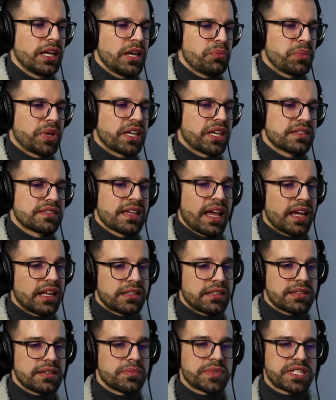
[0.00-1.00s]
because I had
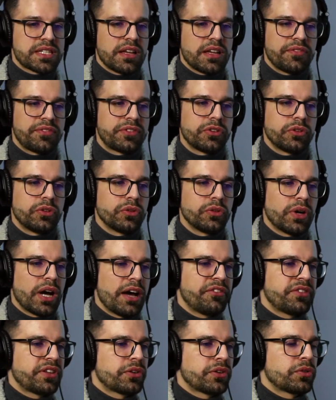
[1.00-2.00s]
some stuff to do
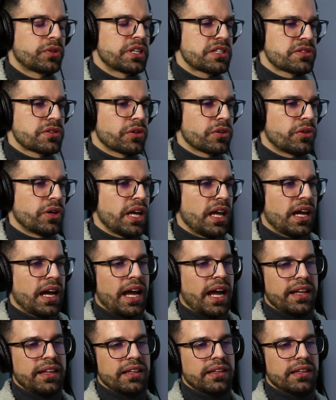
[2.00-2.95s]
afterwards. So I